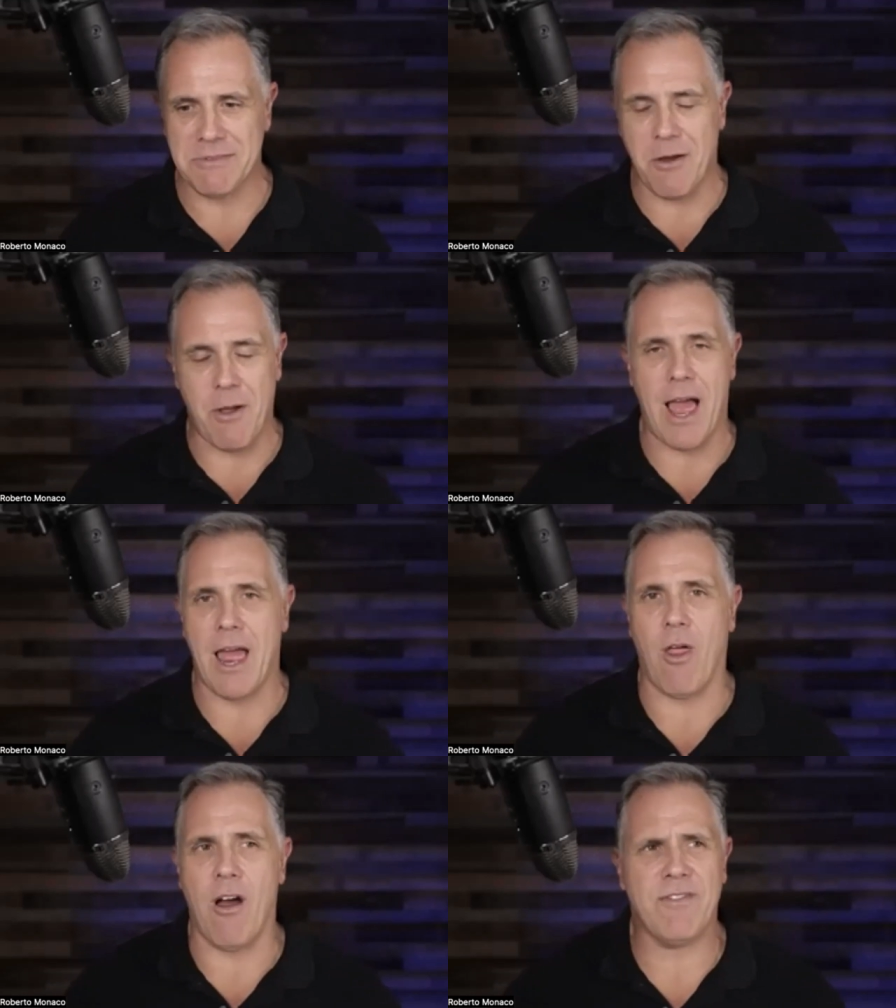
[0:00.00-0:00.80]
You know, I
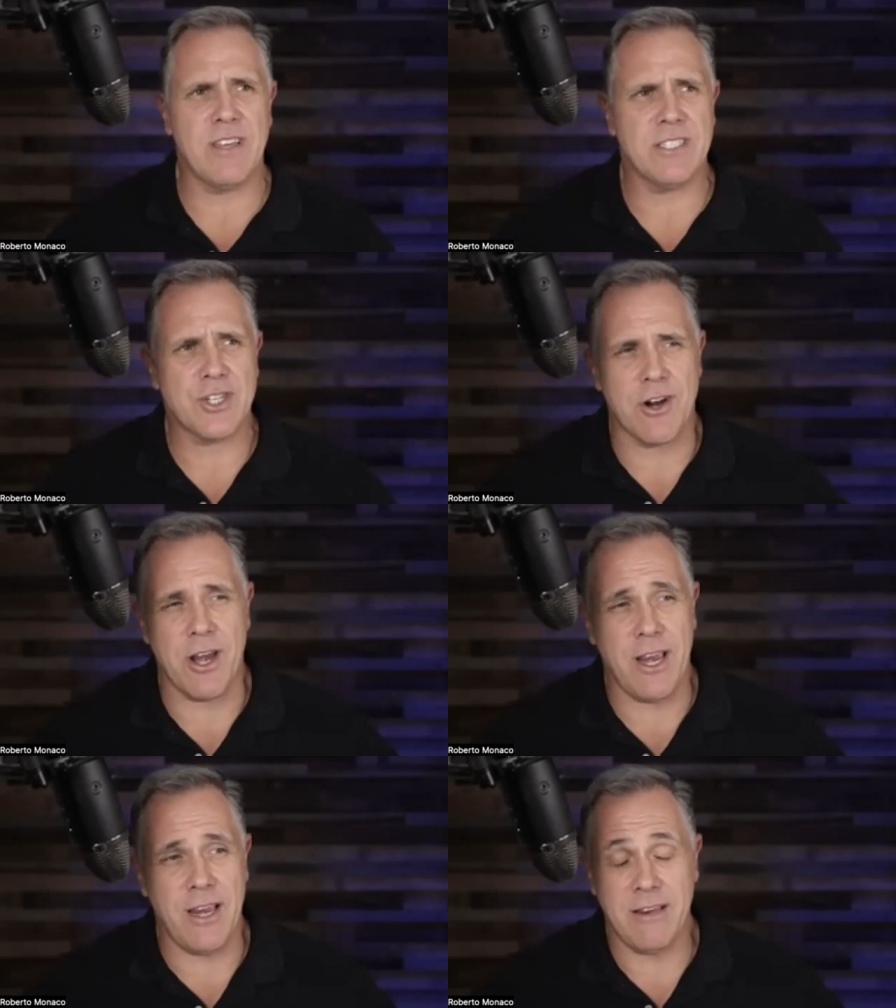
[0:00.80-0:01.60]
love the
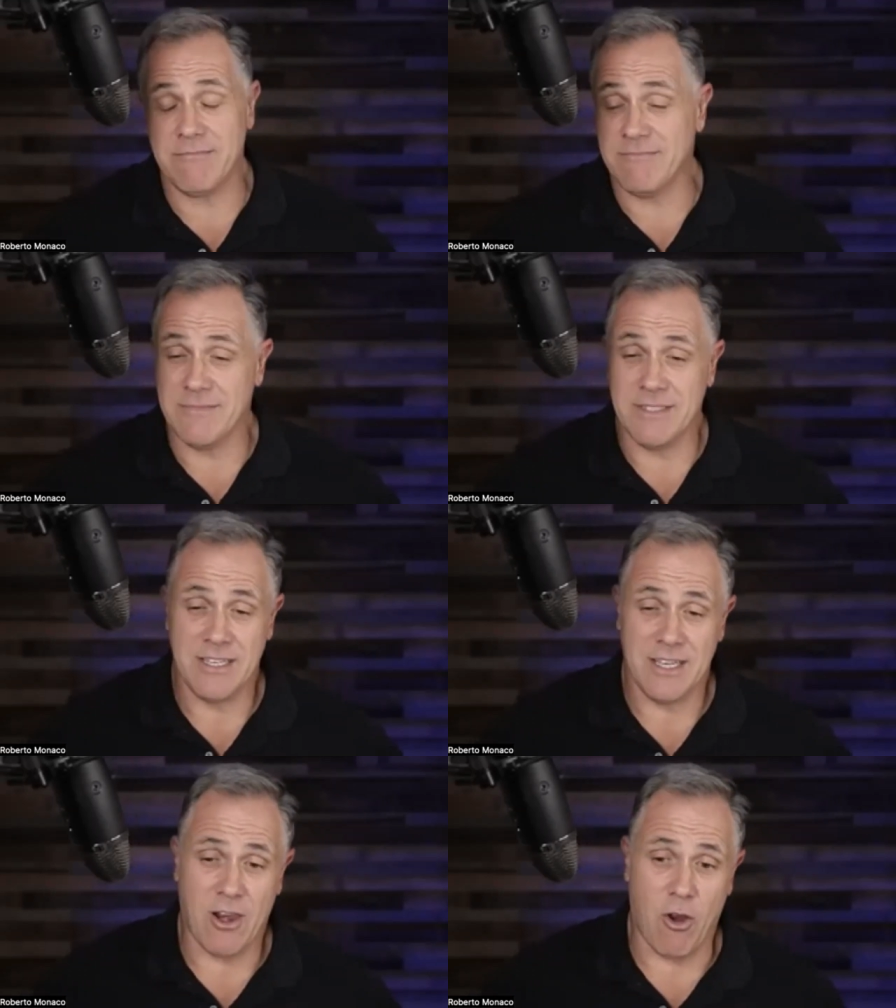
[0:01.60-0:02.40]
journey.
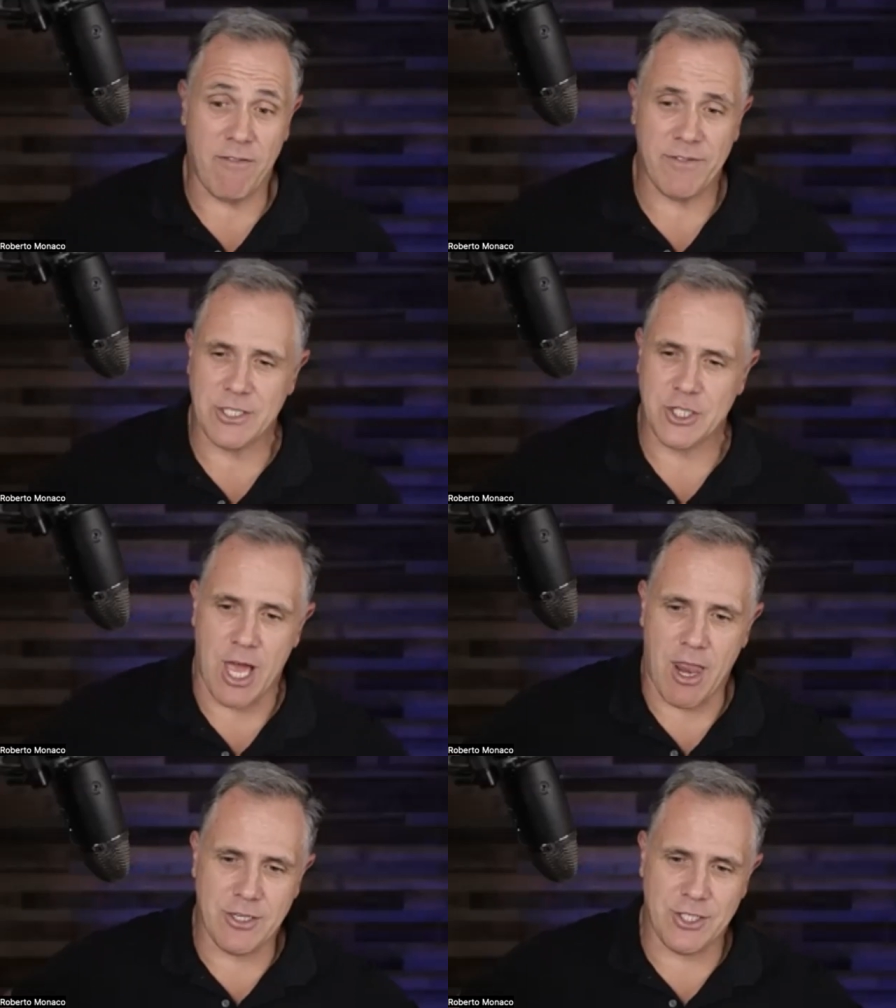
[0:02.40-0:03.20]
I love the
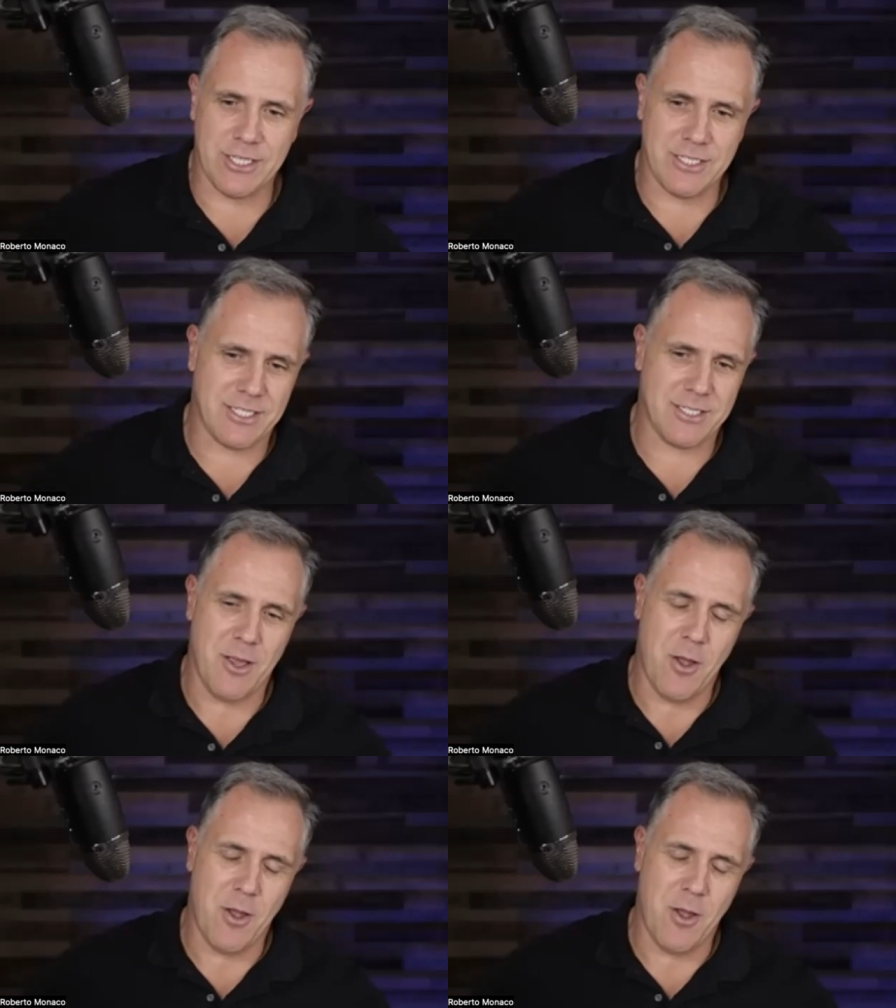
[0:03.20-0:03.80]
challenges.